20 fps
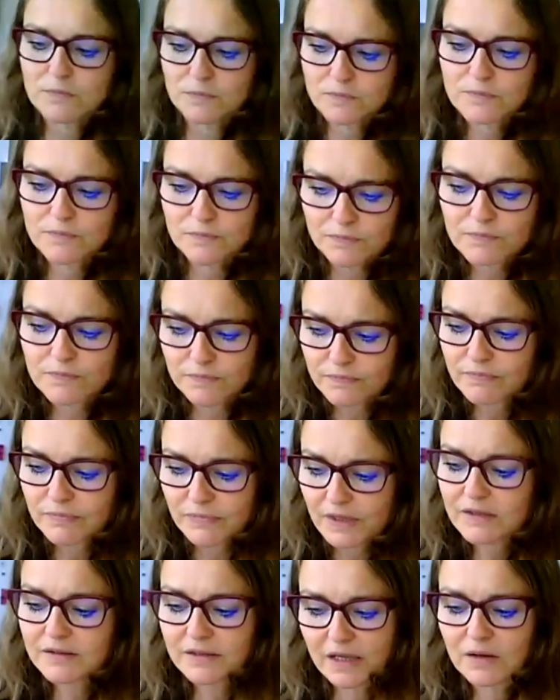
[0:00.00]
You mentioned
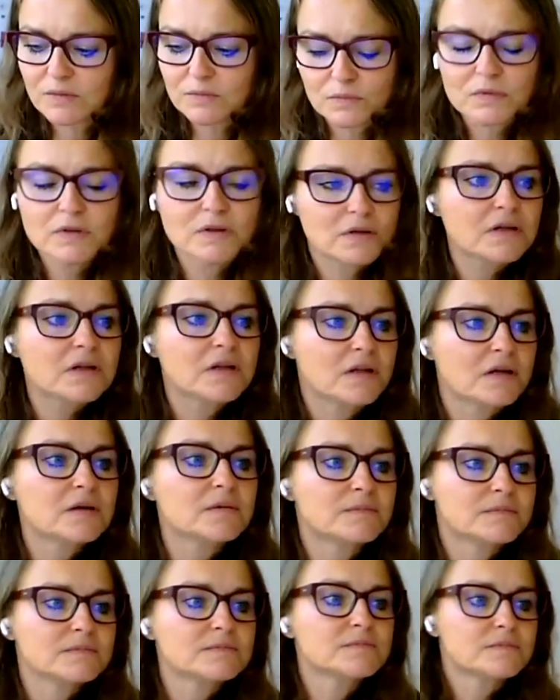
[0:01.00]
diabetes,
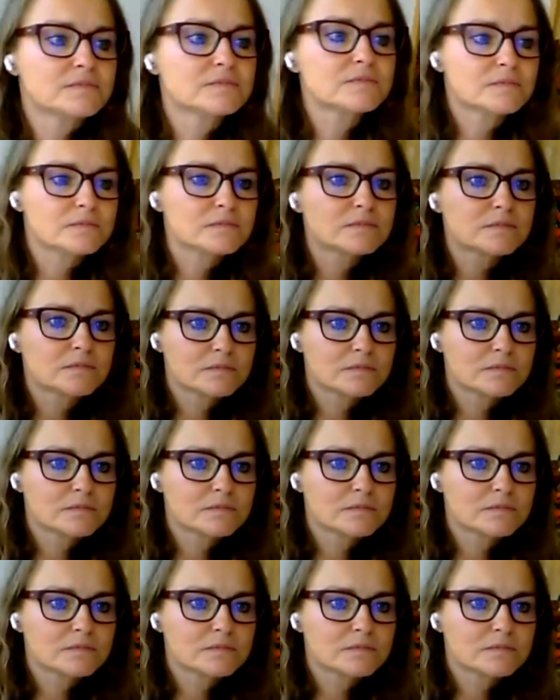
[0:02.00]
people and